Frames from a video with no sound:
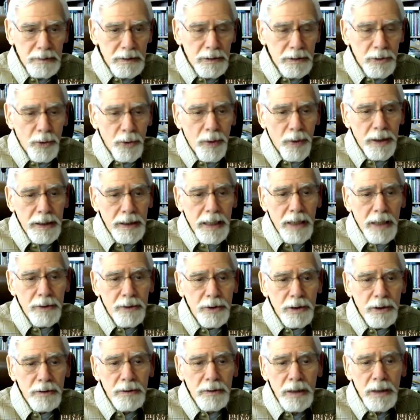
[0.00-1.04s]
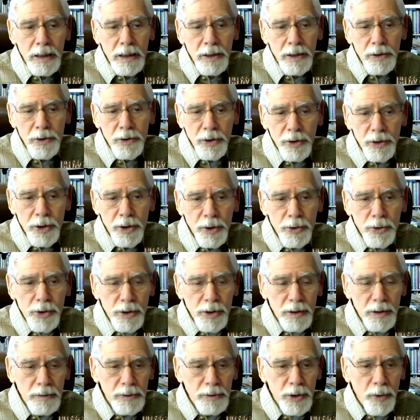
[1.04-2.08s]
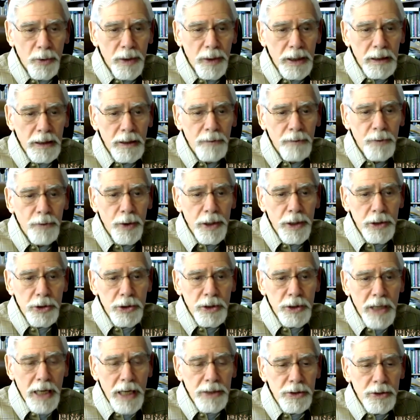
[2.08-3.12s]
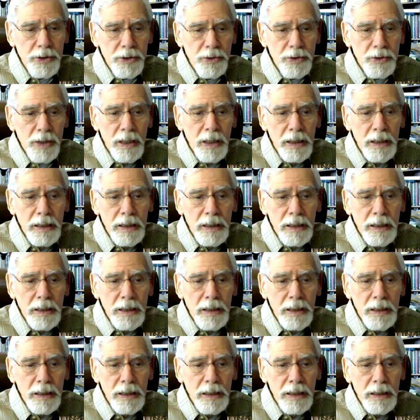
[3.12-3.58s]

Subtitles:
going down to Houston so he can avoid his taxes.